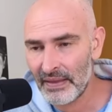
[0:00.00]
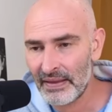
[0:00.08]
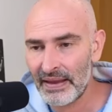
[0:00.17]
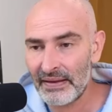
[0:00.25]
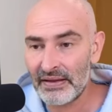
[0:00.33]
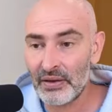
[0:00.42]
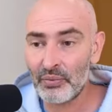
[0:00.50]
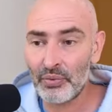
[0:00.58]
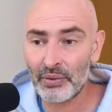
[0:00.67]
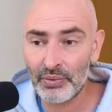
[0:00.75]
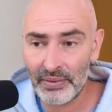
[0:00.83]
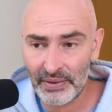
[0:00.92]
And so
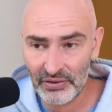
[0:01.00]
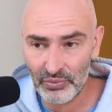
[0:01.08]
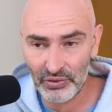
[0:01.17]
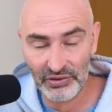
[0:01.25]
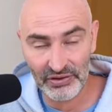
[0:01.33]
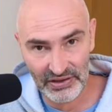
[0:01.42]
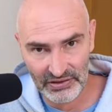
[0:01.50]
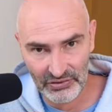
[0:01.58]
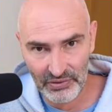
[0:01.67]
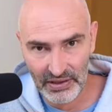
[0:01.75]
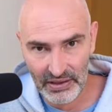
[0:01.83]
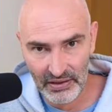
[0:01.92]
when we play rook to
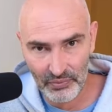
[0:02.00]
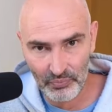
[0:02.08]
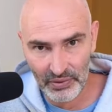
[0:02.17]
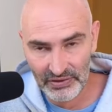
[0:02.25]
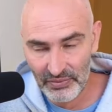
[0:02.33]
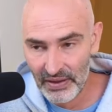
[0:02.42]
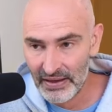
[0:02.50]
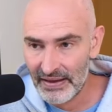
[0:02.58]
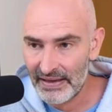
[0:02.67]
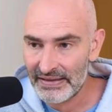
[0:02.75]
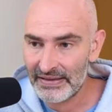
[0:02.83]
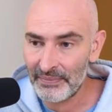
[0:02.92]
d3, we're
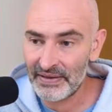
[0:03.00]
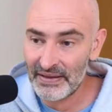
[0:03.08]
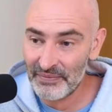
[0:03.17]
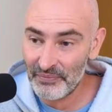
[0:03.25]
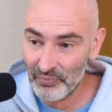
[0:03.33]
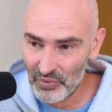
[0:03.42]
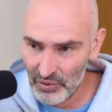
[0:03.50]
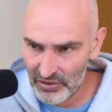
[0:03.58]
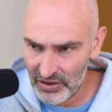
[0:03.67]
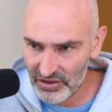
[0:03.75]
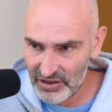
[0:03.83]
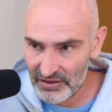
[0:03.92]
threatening something. Rook
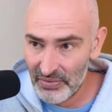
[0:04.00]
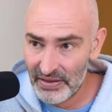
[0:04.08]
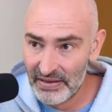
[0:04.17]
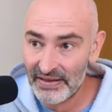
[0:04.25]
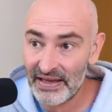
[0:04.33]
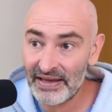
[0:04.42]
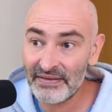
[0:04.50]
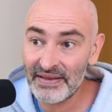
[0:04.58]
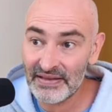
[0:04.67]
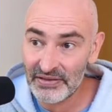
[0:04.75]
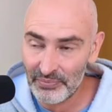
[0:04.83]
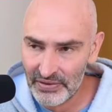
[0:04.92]
to g3 to take
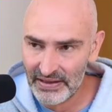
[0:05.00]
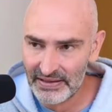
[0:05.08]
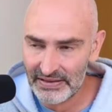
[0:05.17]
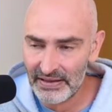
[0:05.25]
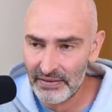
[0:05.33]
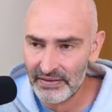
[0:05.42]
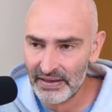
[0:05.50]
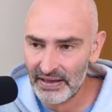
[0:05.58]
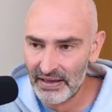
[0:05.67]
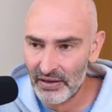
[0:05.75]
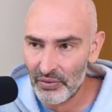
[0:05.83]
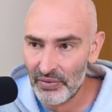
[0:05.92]
advantage precisely of the
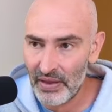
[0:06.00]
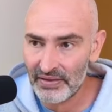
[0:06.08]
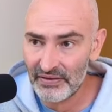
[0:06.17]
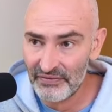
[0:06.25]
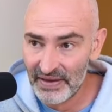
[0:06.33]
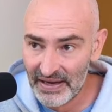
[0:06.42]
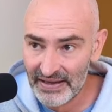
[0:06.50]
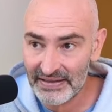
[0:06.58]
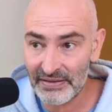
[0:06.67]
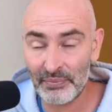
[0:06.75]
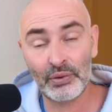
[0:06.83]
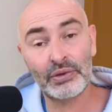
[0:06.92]
king, who is on the file
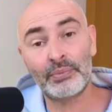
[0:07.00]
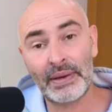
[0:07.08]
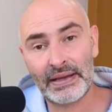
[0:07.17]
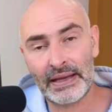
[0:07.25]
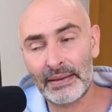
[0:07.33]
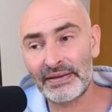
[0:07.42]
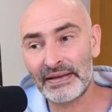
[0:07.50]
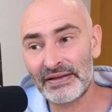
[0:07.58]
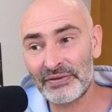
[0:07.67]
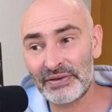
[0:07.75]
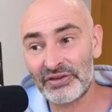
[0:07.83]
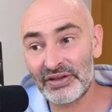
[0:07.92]
exposed by the absence
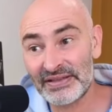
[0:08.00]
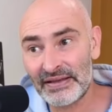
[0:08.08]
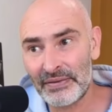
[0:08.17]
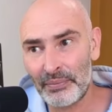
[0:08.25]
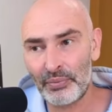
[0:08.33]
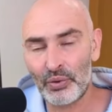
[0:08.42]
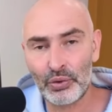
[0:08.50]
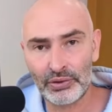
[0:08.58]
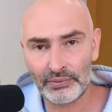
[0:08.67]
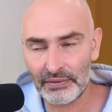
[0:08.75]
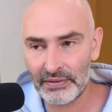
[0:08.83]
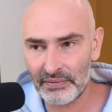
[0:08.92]
of the g7 pawn.
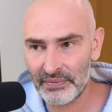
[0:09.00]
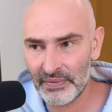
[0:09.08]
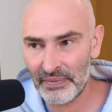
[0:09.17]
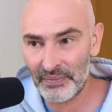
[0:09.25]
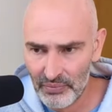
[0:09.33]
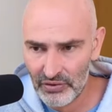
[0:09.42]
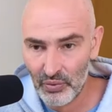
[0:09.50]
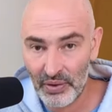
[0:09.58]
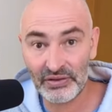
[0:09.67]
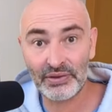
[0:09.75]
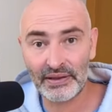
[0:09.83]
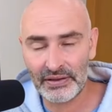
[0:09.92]
So
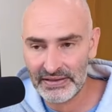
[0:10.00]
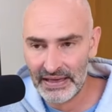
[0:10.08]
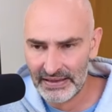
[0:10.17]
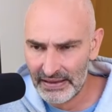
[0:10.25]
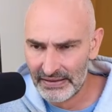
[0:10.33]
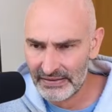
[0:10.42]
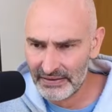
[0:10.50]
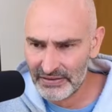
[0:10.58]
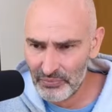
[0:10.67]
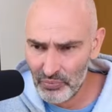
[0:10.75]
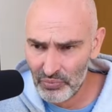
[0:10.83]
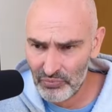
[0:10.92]
once we understand this
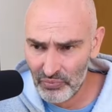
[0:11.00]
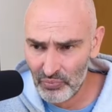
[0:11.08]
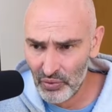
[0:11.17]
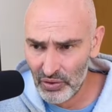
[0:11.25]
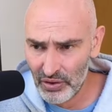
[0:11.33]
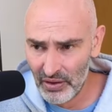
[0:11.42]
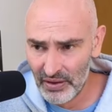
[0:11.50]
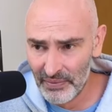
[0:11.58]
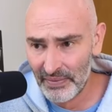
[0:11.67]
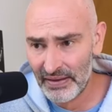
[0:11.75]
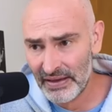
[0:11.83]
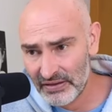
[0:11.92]
move, rook
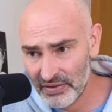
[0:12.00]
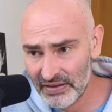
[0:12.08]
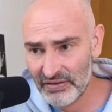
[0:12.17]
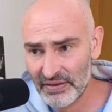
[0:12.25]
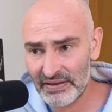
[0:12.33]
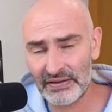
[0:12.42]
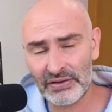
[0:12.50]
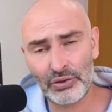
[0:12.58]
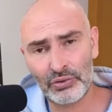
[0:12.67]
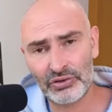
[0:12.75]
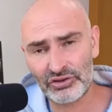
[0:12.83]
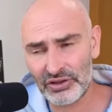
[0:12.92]
d3 threatens to
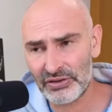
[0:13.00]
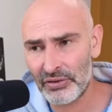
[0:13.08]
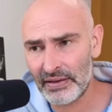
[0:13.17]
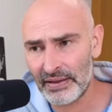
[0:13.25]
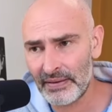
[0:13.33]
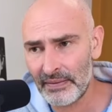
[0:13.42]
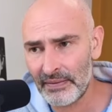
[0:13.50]
go to g3.